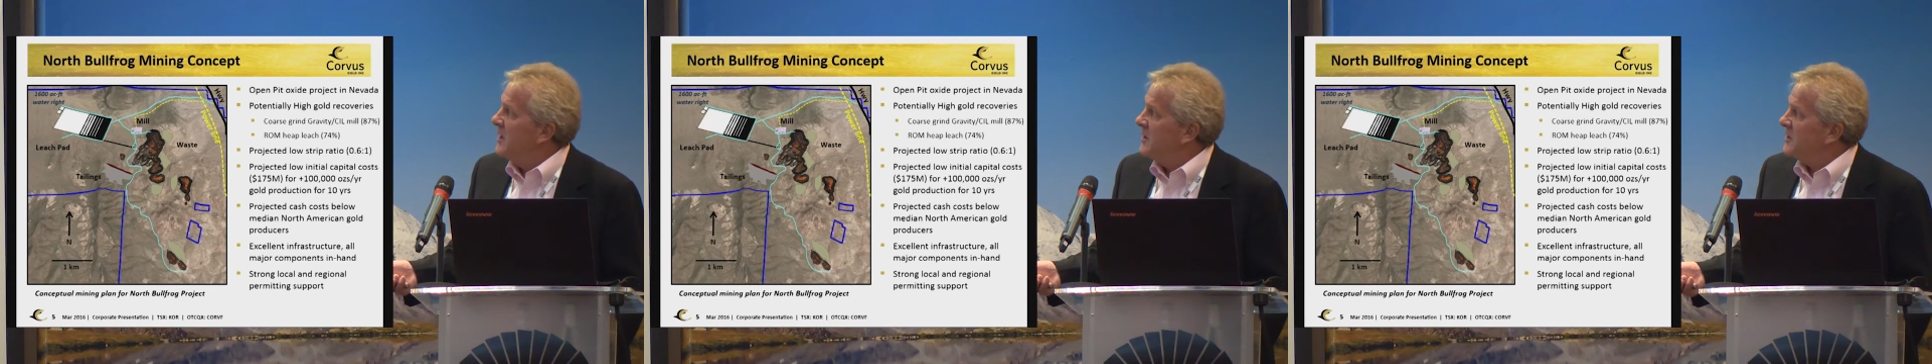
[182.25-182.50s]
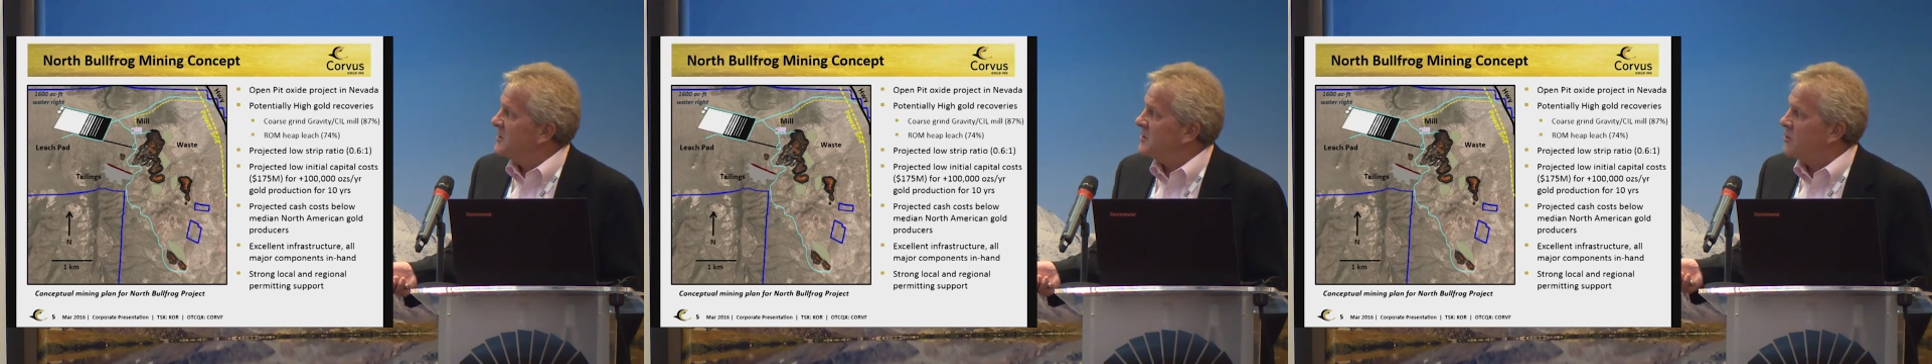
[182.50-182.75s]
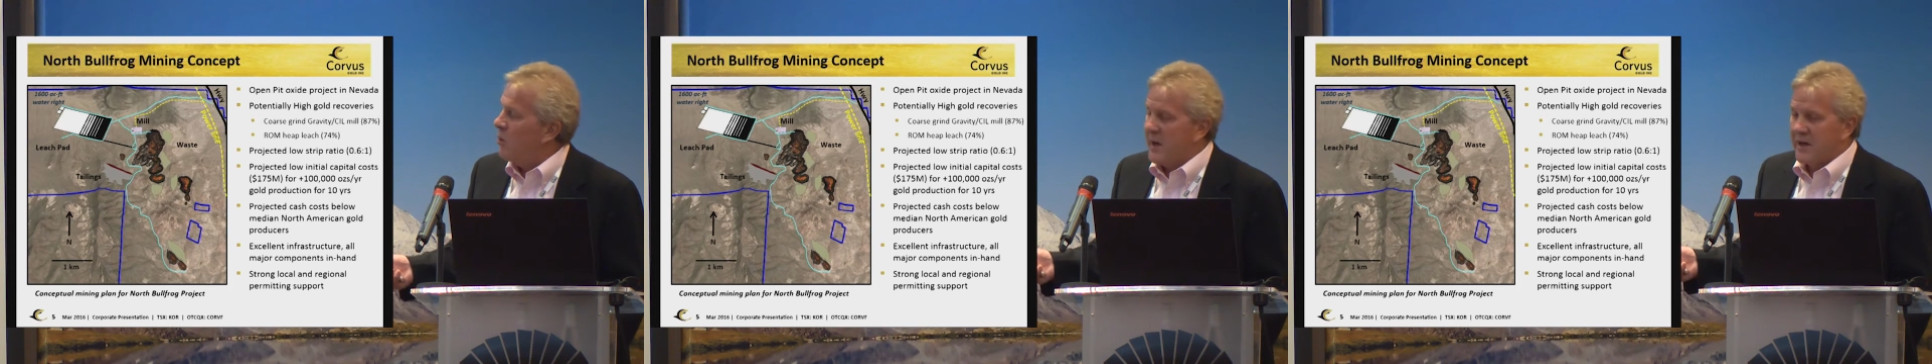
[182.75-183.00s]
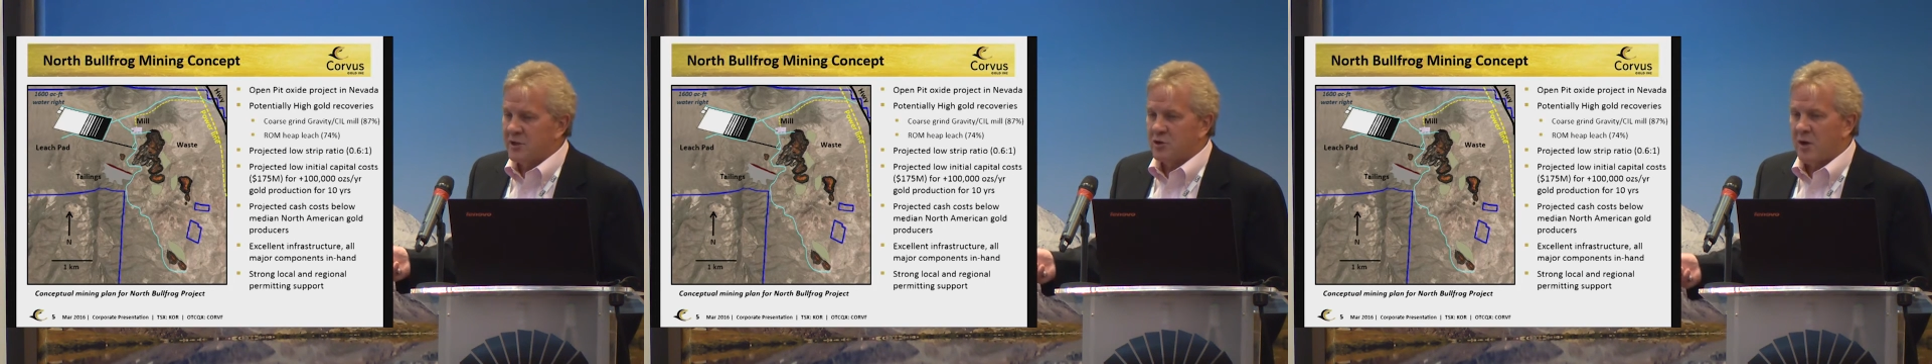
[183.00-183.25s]
This is quite
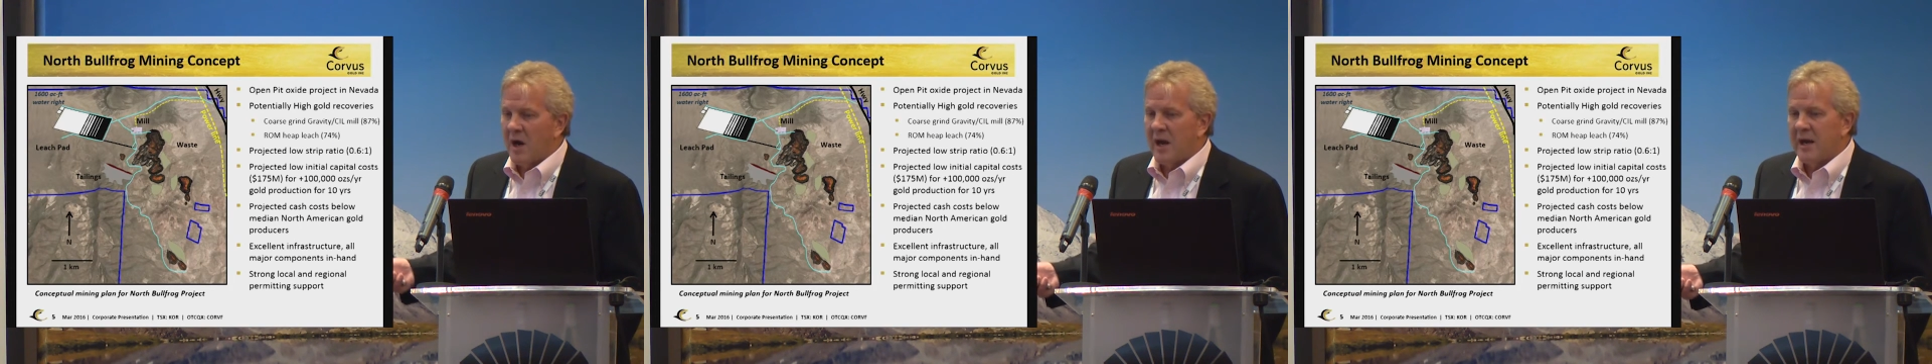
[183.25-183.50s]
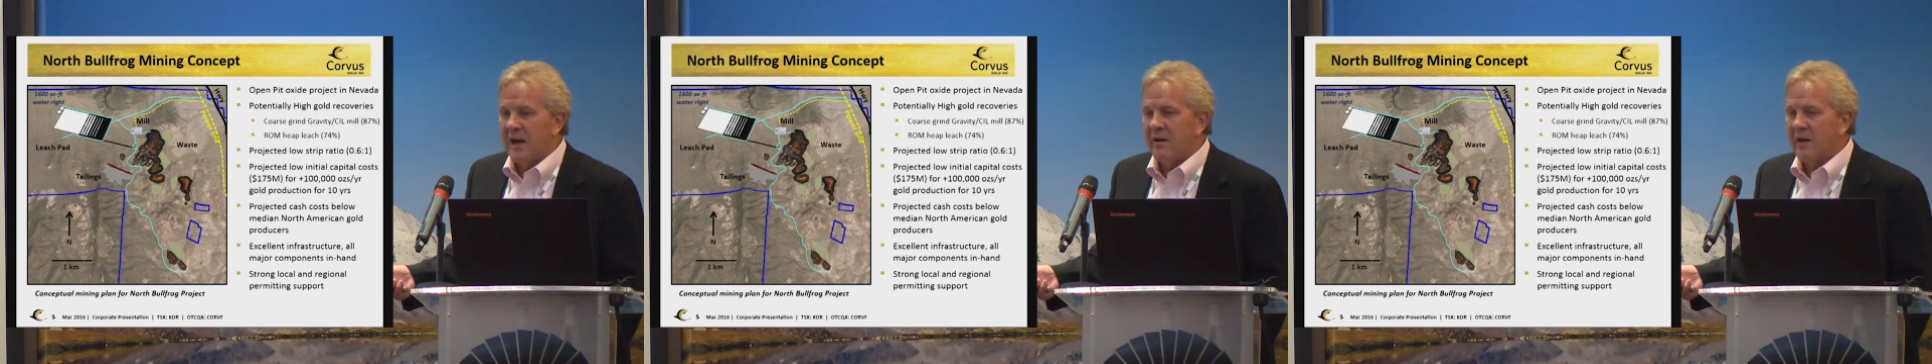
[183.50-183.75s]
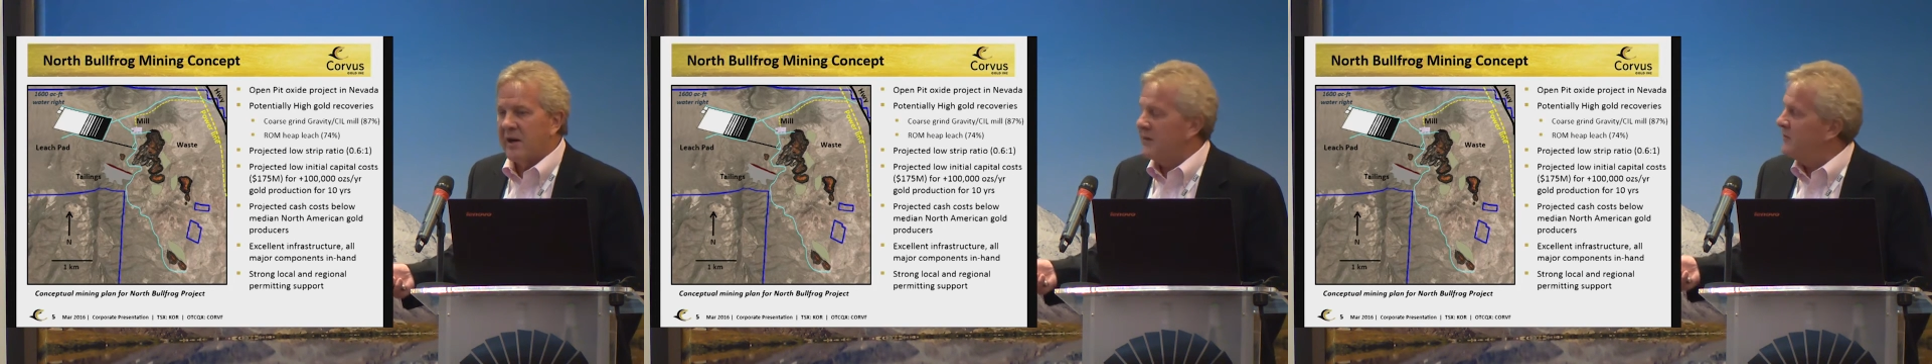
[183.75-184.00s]
a dry area of